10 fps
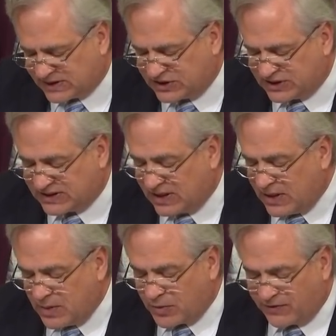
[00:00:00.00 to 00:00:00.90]
such as
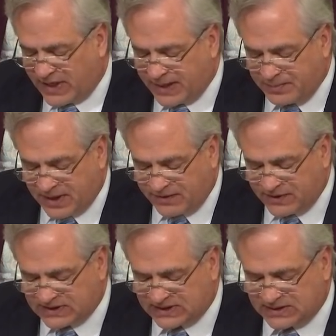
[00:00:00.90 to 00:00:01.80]
providing
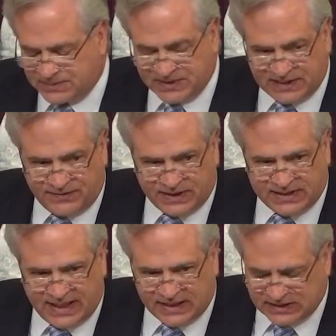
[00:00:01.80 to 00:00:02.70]
benefits to specific